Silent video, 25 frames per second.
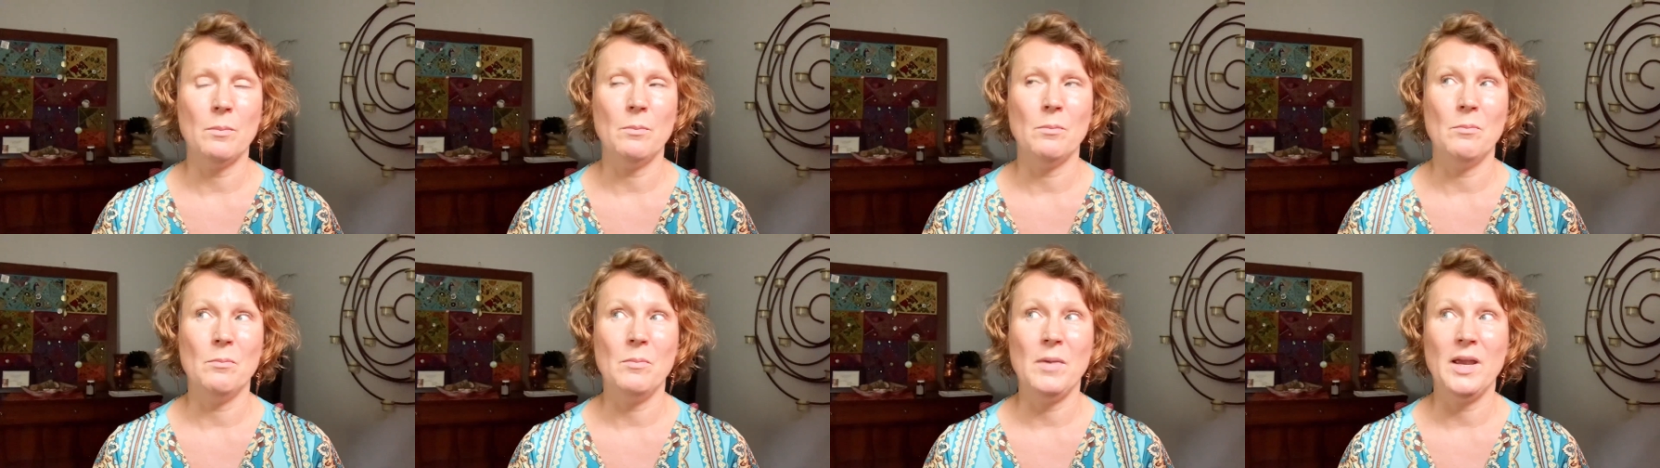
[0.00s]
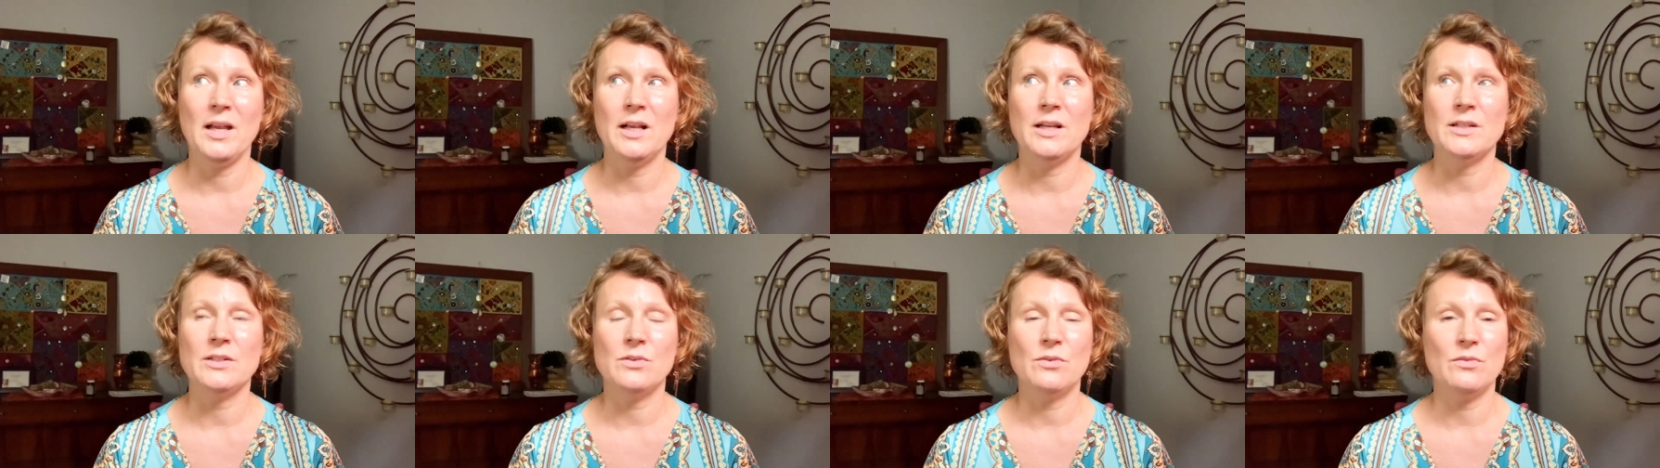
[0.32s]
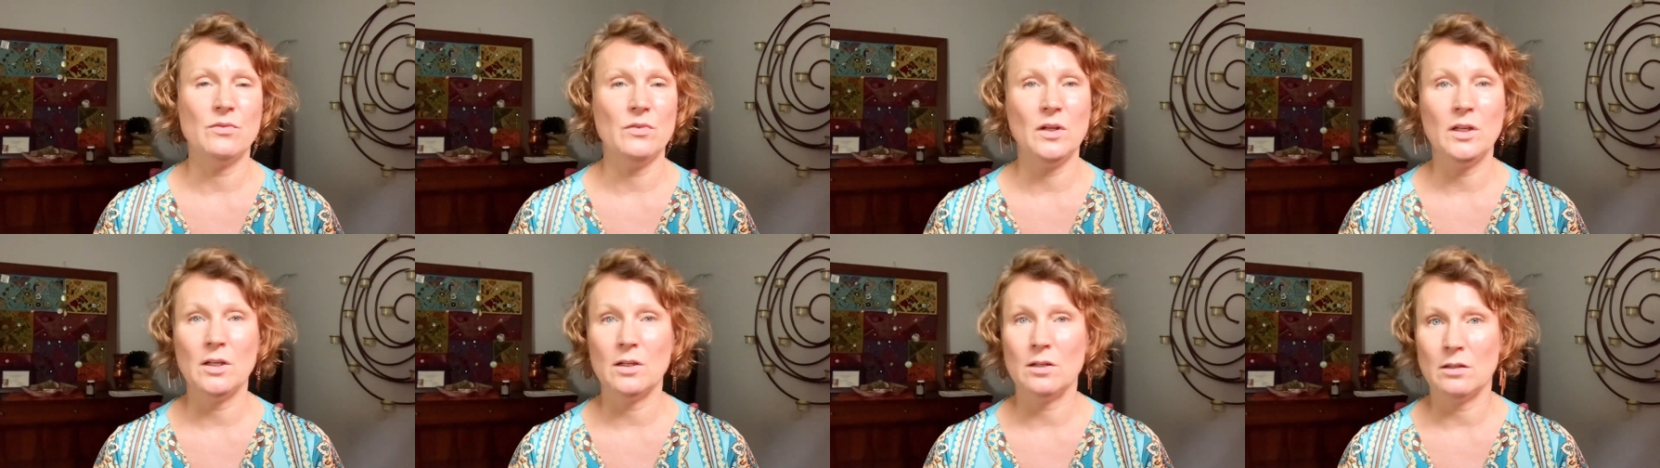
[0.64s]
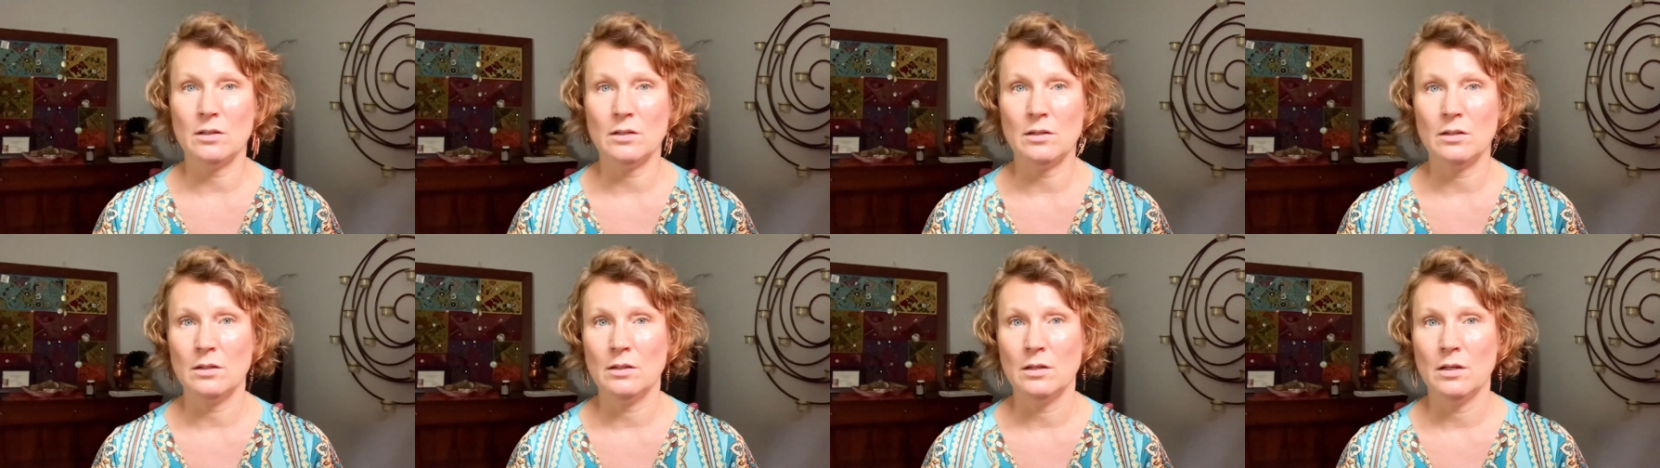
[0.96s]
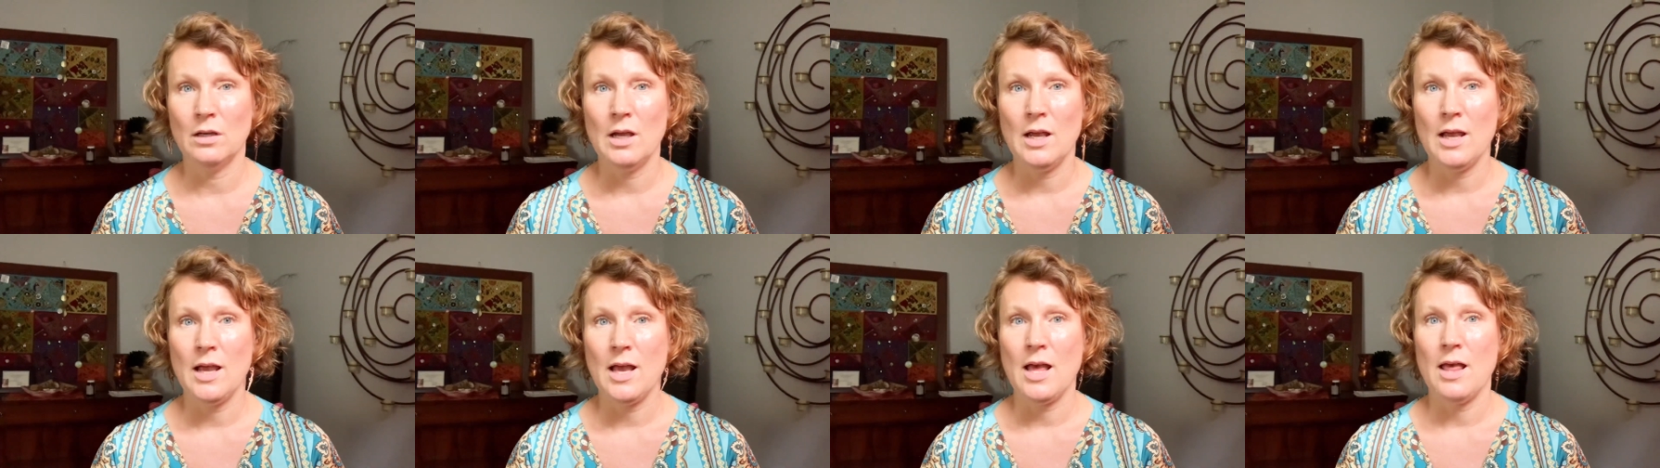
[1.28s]
make us feel
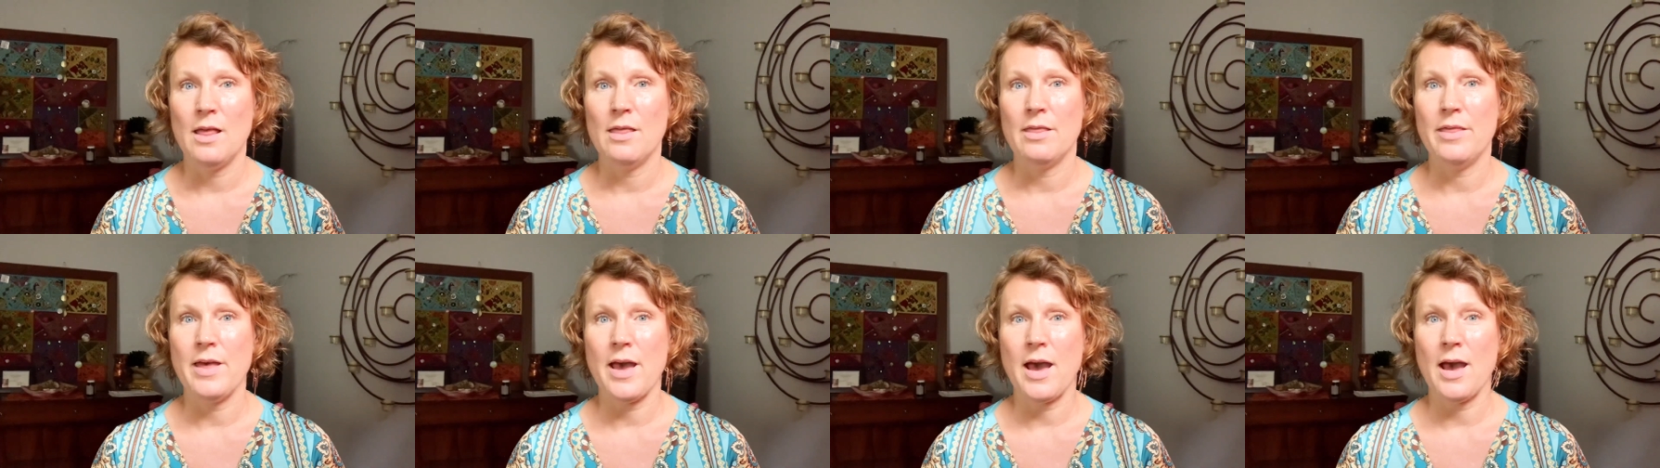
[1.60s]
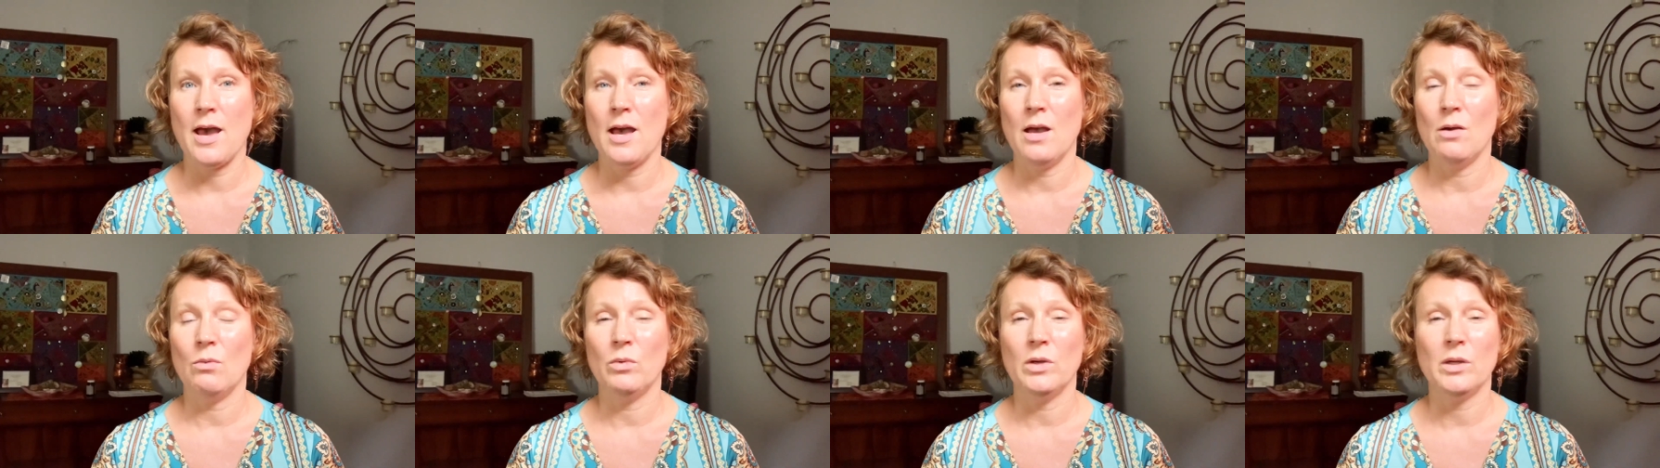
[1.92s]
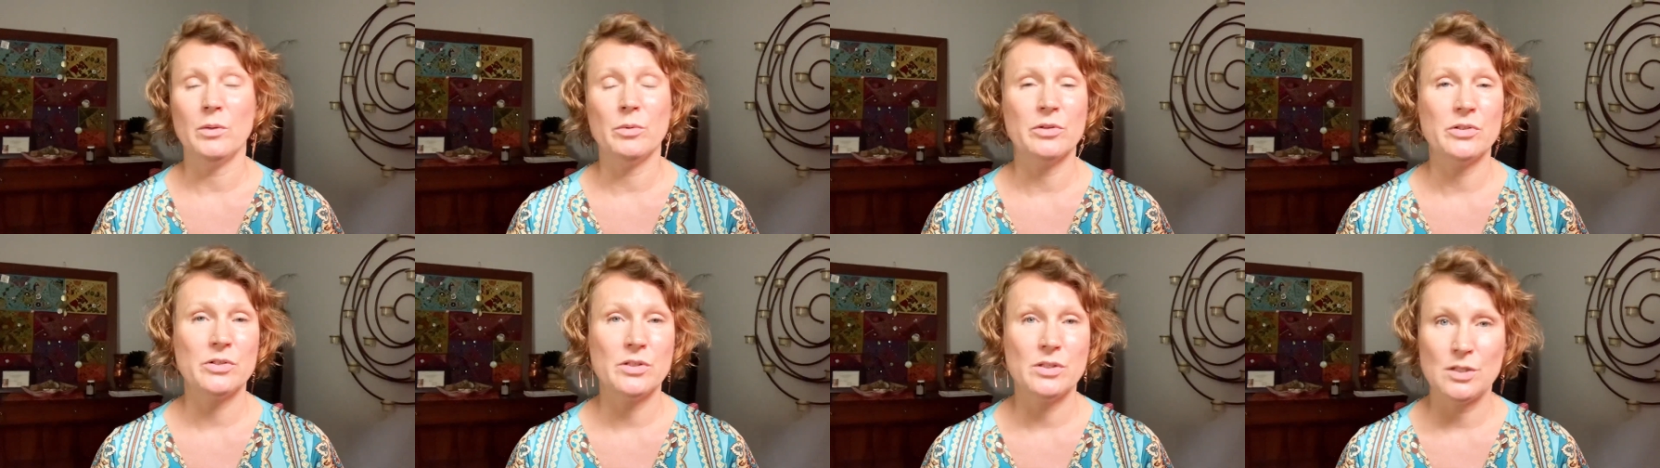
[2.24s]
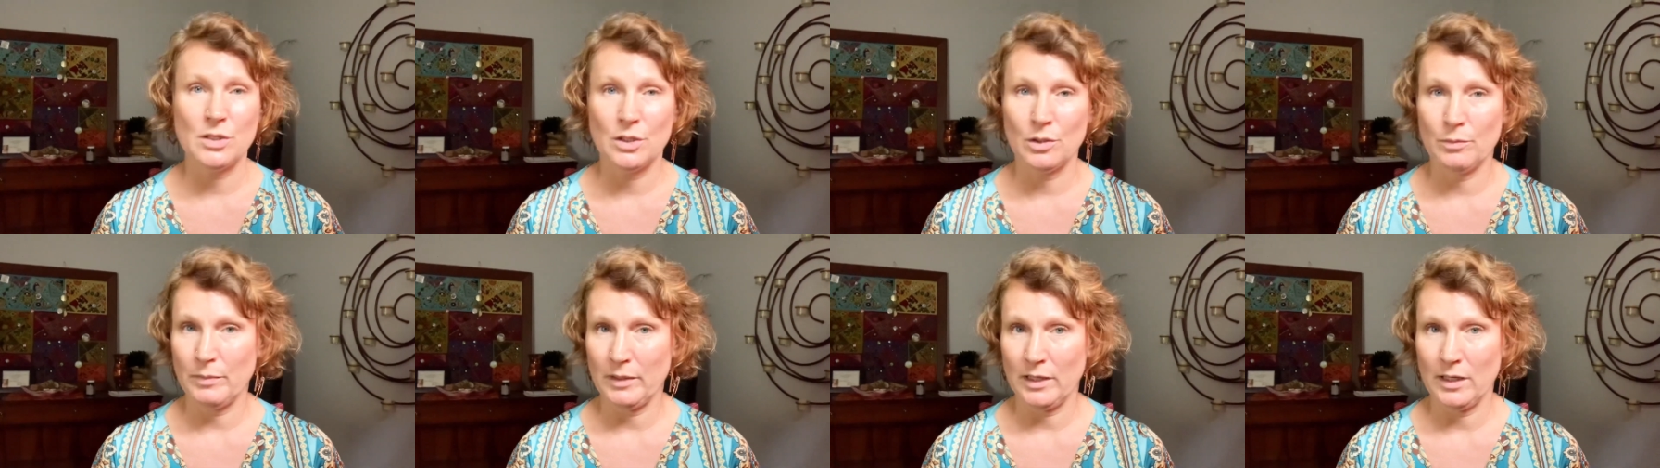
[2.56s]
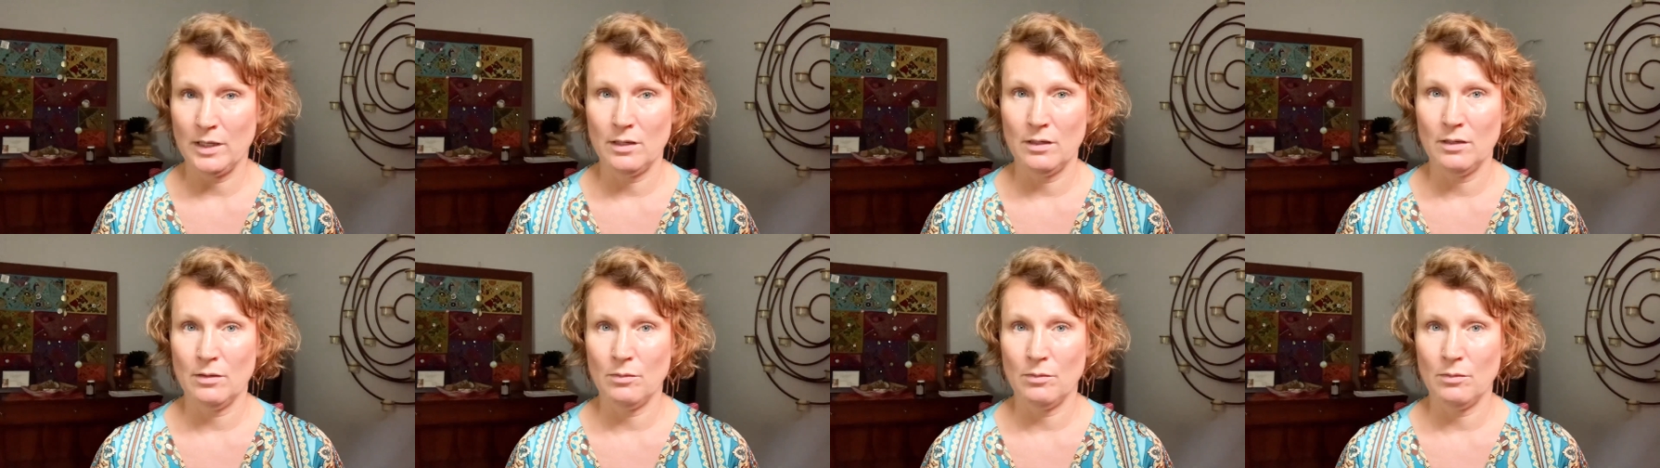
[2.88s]
that we were stupid.